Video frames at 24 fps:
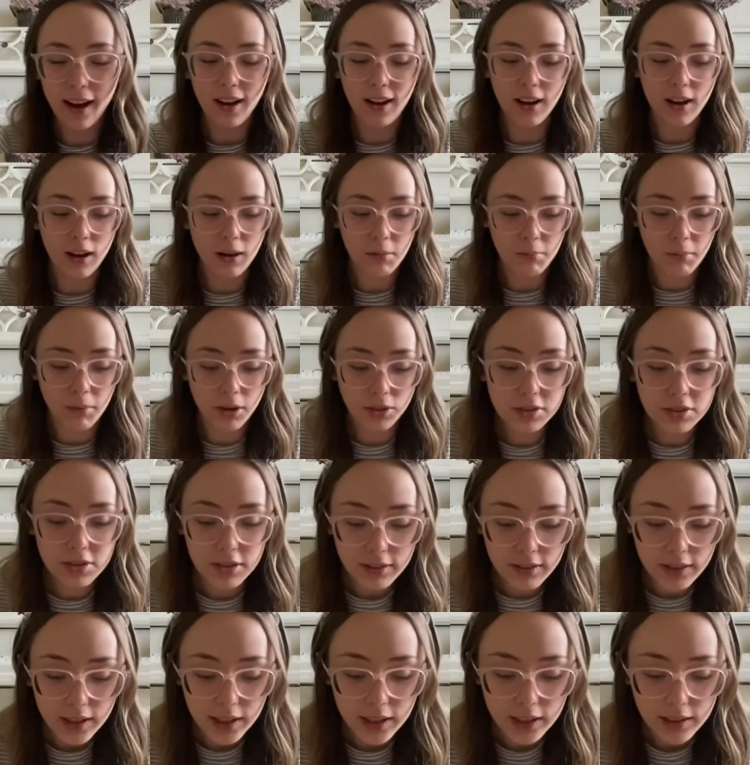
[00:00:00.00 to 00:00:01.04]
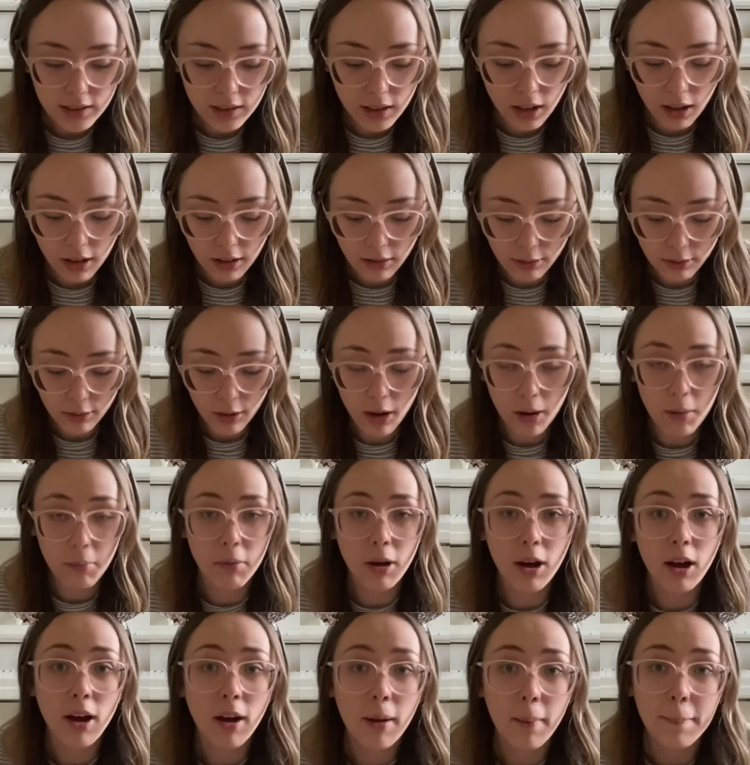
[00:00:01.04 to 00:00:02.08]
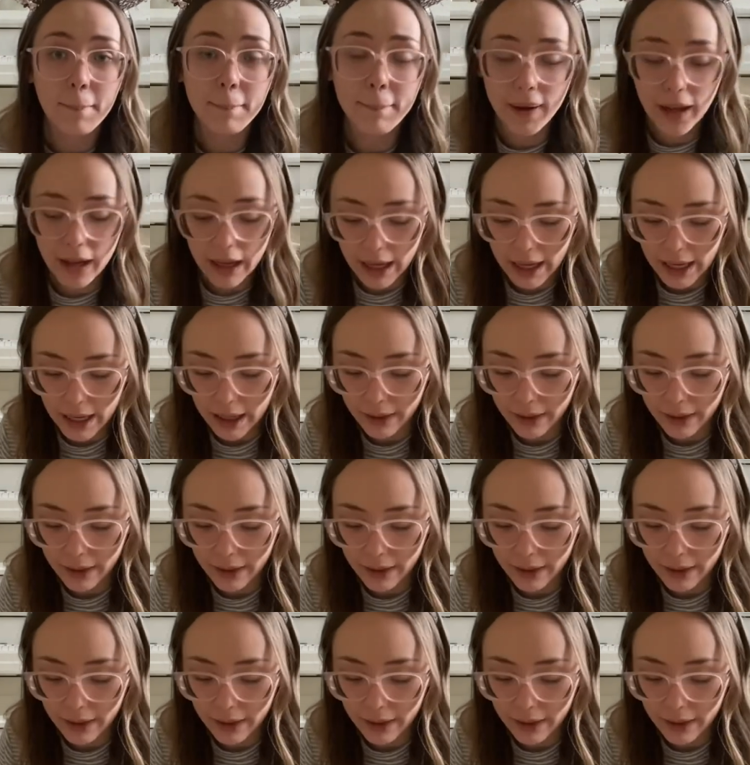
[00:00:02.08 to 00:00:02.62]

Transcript: um, most of these are from my